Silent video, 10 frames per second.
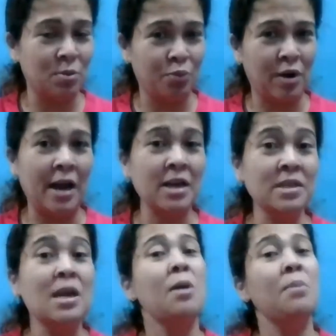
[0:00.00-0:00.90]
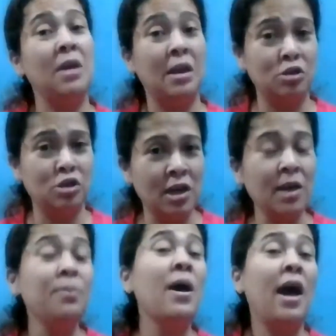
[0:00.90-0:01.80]
the price being
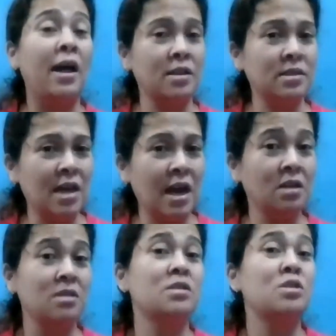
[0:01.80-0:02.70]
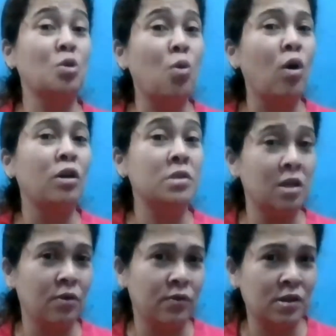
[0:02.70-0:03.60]
cheap, and the second is the
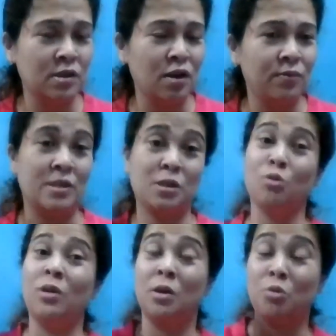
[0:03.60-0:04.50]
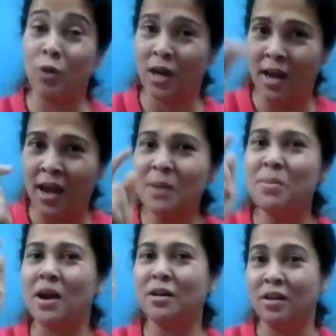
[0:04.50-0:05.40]
quality of the service. Kyunki koi ek
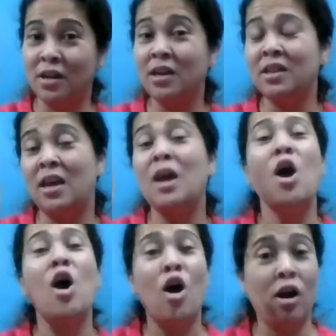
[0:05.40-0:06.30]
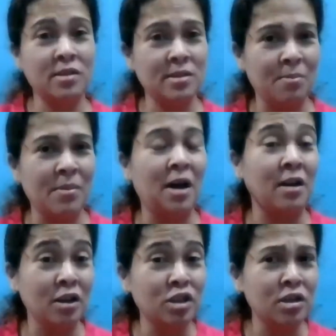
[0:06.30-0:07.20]
bar khareede aur
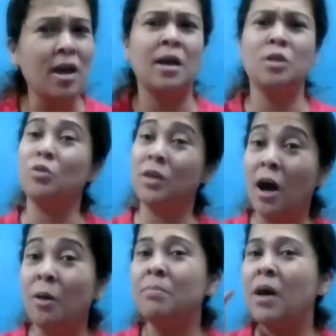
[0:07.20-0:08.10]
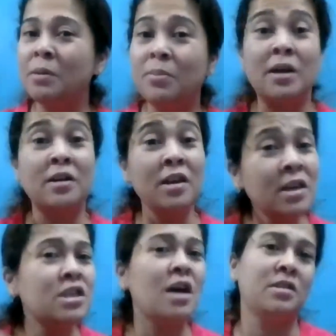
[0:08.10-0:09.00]
saman acha hai, to kya hum bar bar
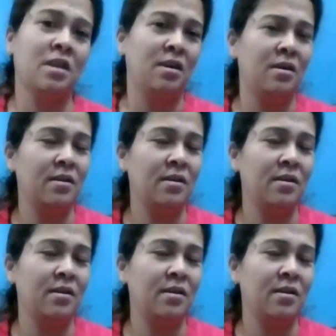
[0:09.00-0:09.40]
nahi jaate?